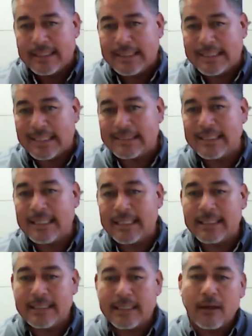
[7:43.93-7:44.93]
It doesn't
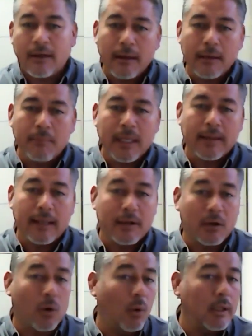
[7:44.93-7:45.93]
necessarily mean that
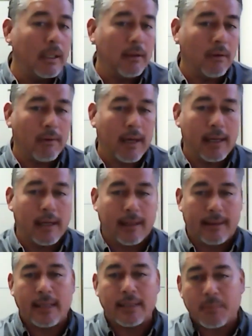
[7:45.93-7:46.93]
they're only located
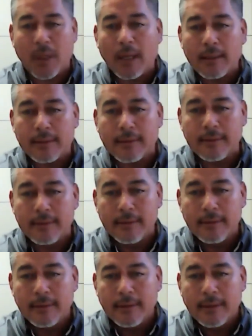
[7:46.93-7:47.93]
at that spot.
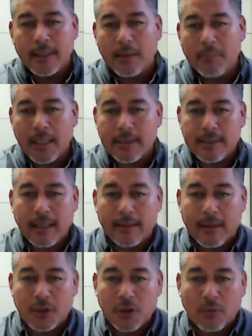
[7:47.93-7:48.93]
It means
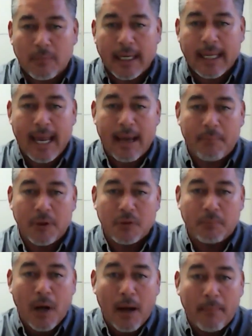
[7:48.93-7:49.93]
that the termite happened
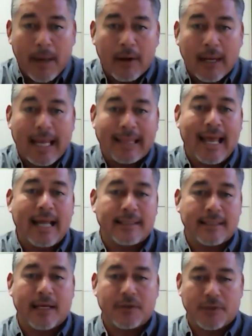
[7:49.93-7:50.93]
to pop out at
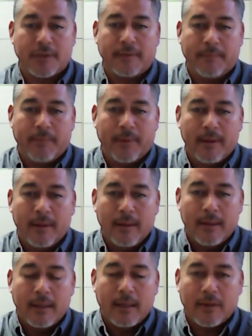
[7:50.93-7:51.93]
that section.
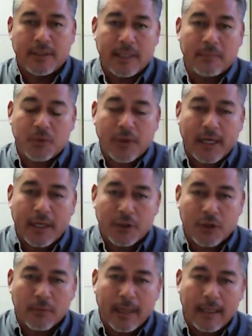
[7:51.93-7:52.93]
Now, the subterranean
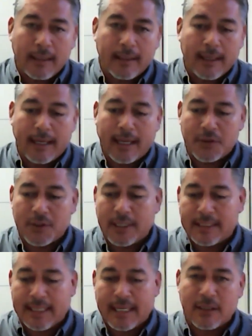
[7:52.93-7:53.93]
termite, it
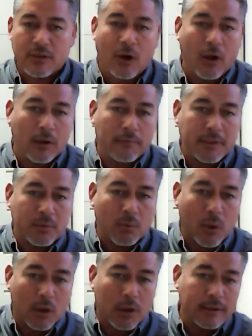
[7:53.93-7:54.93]
actually sends all of its
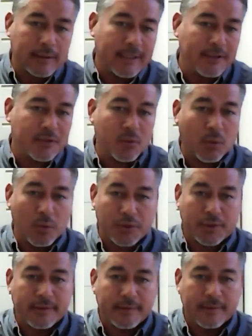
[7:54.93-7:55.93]
workers and its
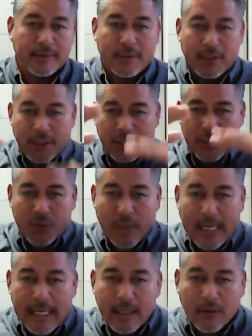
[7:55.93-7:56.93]
soldiers
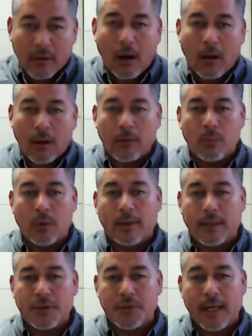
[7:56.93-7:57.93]
to eat on all the
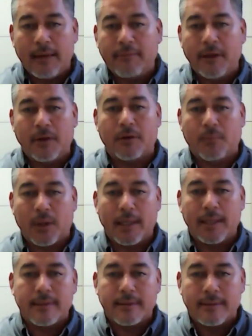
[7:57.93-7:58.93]
wood that you have in your
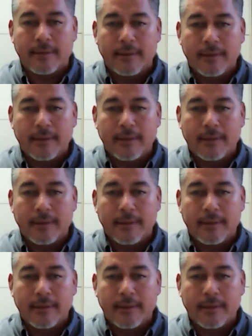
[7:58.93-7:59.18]
place.